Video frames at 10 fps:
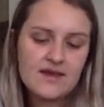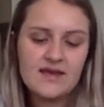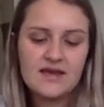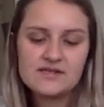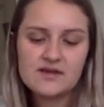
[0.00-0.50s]

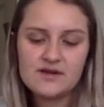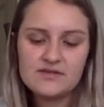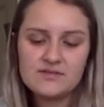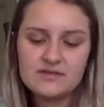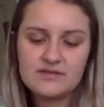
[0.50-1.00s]
It's hard to
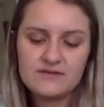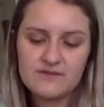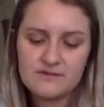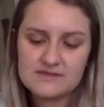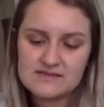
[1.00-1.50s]
believe
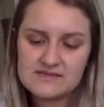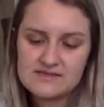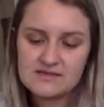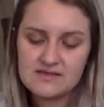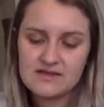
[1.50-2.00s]
there was a
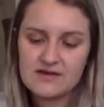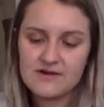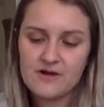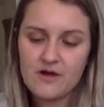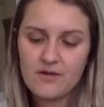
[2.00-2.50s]
ceiling there at
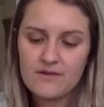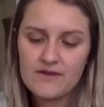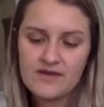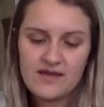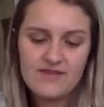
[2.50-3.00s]
all,
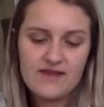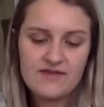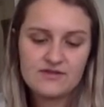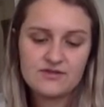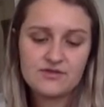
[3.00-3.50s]
and
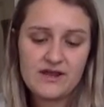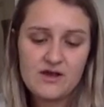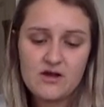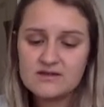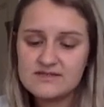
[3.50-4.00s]
that the great
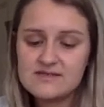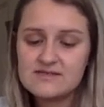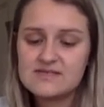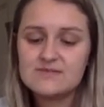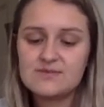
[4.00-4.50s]
hall didn't
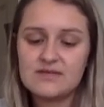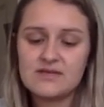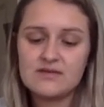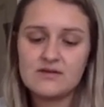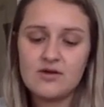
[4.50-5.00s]
simply
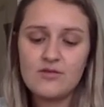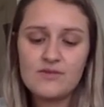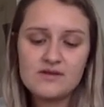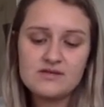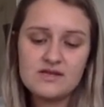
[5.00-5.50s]

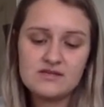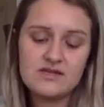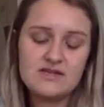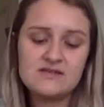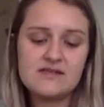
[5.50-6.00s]
open
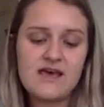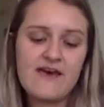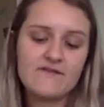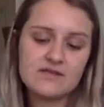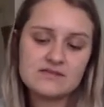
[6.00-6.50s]
into the
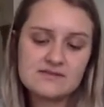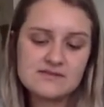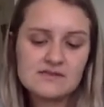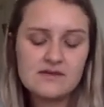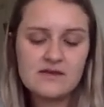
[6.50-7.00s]

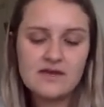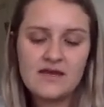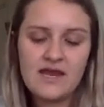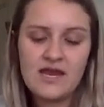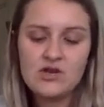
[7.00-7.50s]
heavens.
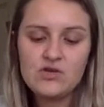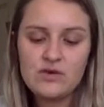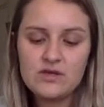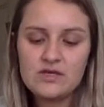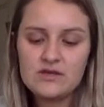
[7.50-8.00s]
Harry
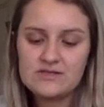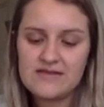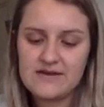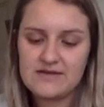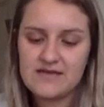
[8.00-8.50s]
quickly looked
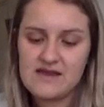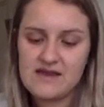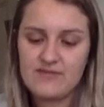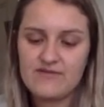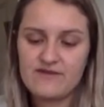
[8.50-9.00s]
down again
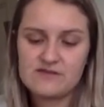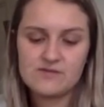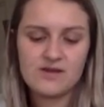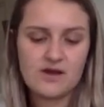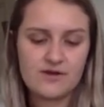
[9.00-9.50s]
at Professor
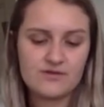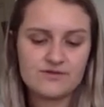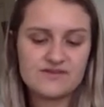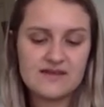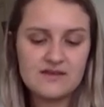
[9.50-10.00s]
McGonagall,
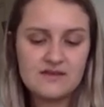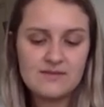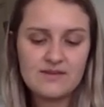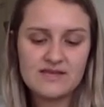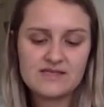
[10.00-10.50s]
silently
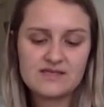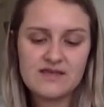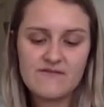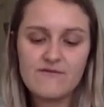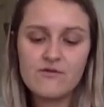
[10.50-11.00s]
placed
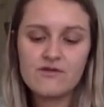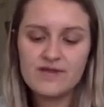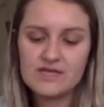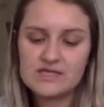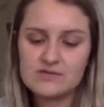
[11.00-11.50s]
a
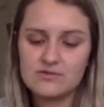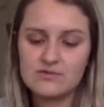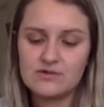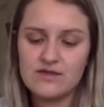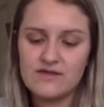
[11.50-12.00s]
4-legged
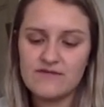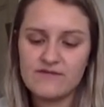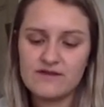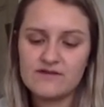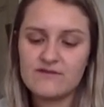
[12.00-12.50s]
stool in the
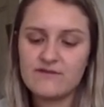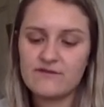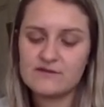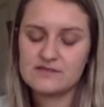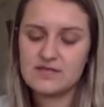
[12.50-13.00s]
front of the
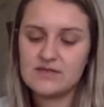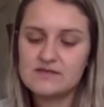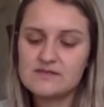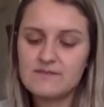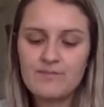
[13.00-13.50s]
first years.